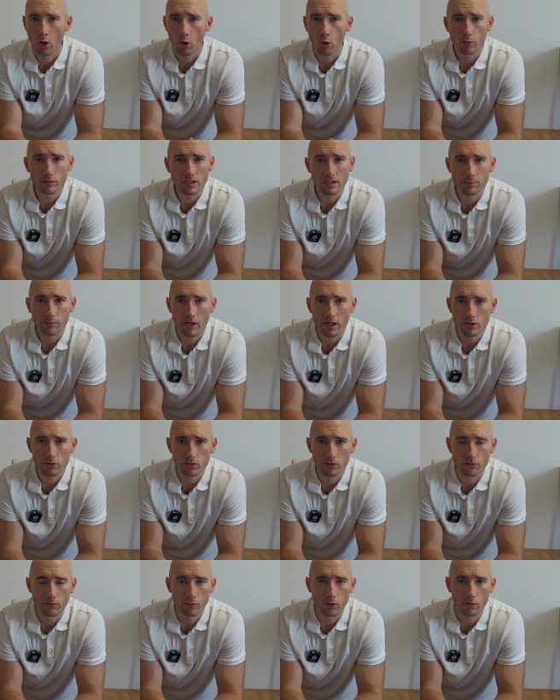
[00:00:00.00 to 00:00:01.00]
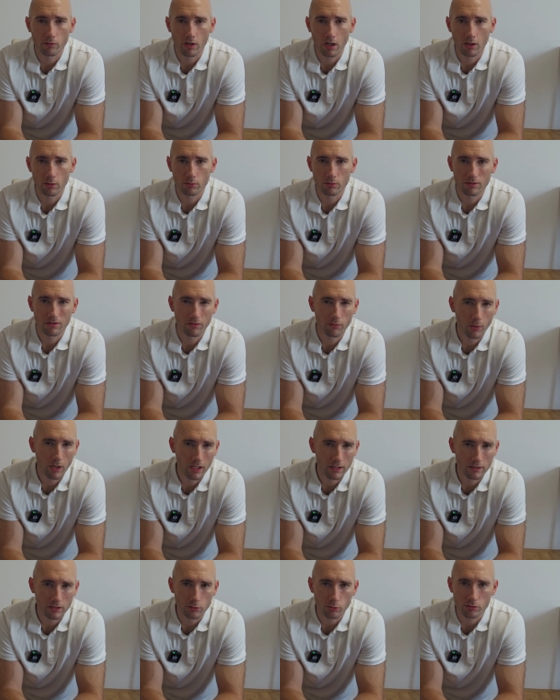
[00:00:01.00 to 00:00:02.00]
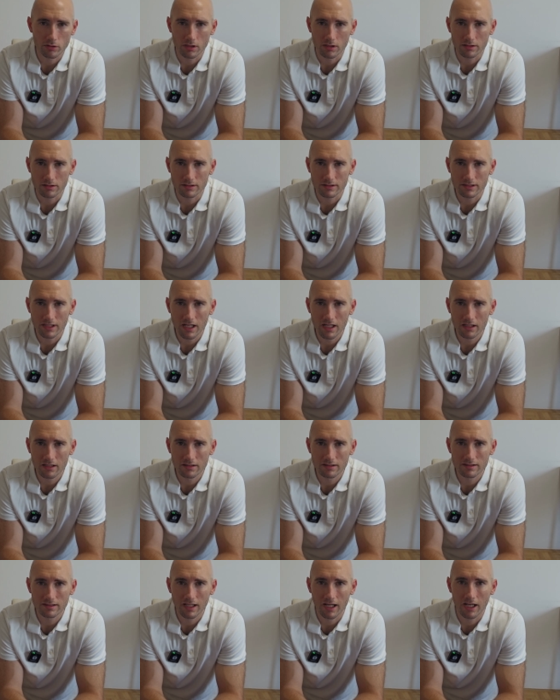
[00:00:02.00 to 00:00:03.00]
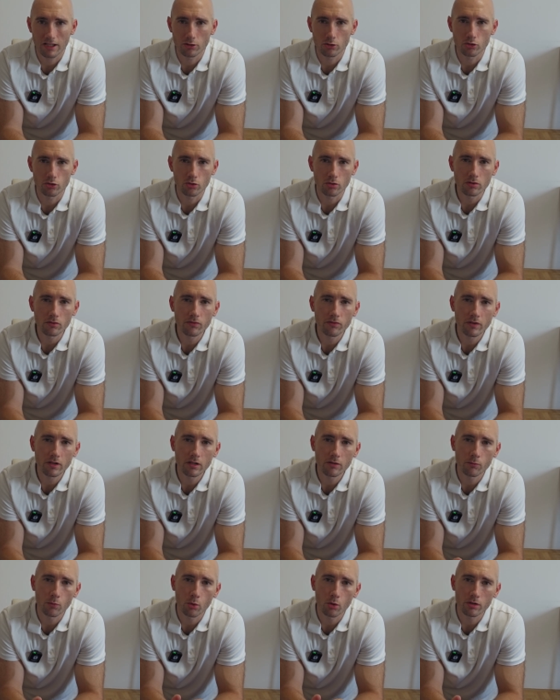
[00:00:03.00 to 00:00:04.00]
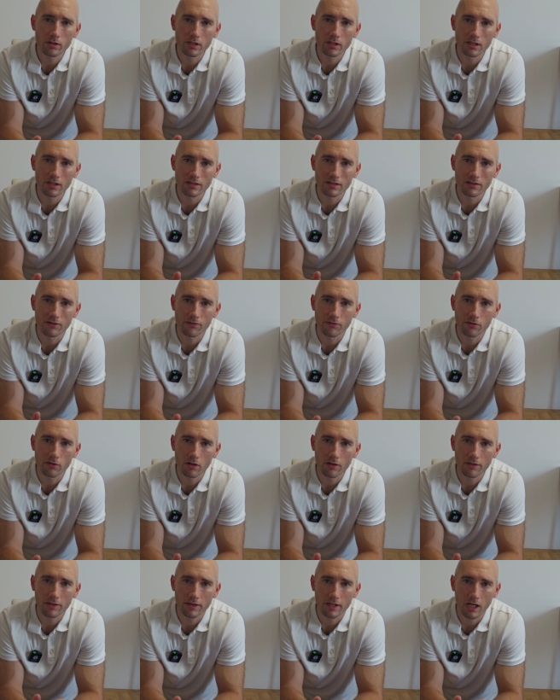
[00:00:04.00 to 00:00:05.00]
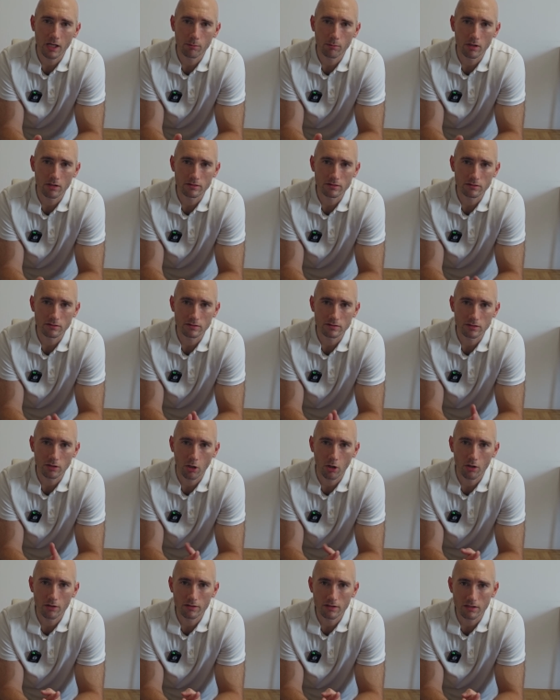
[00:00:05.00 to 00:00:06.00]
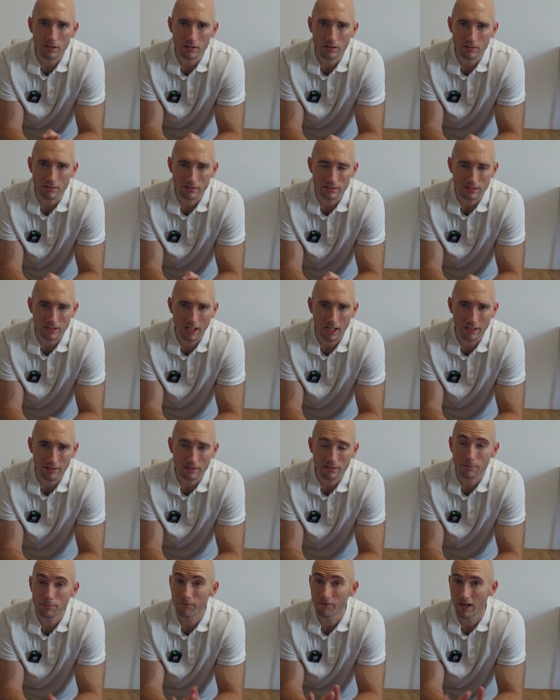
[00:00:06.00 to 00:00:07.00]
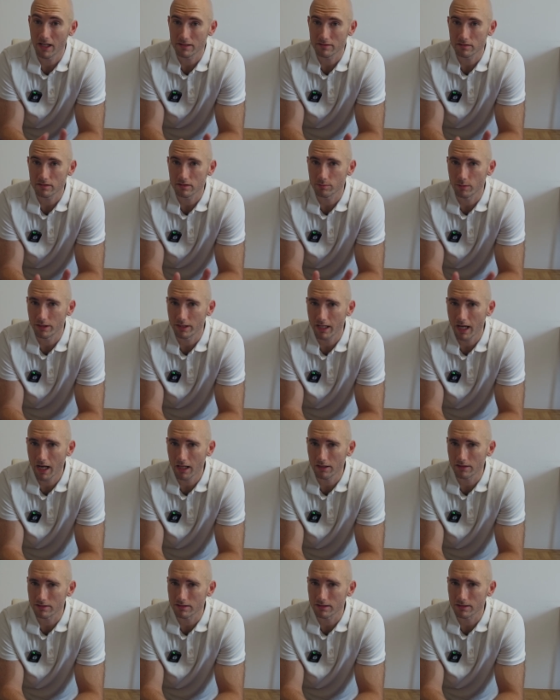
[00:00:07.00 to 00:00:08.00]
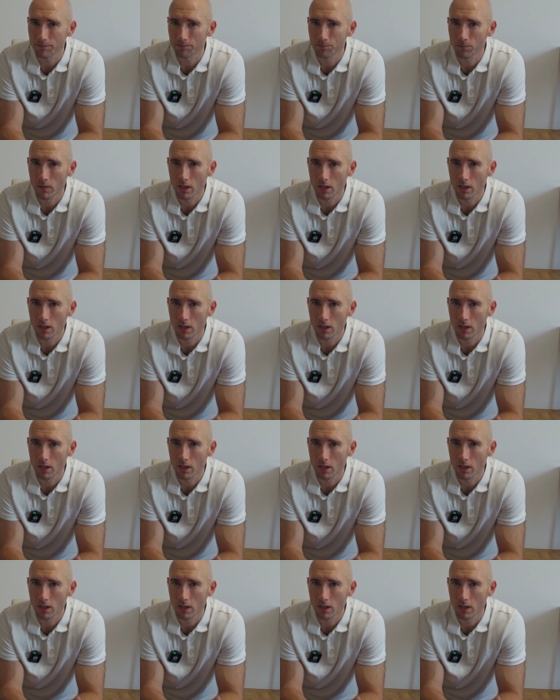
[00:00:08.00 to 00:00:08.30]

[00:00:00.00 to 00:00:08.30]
Hold that pressure for around 20 to 30 seconds and you should feel working the front thigh muscles on the inner side, vastus medialis.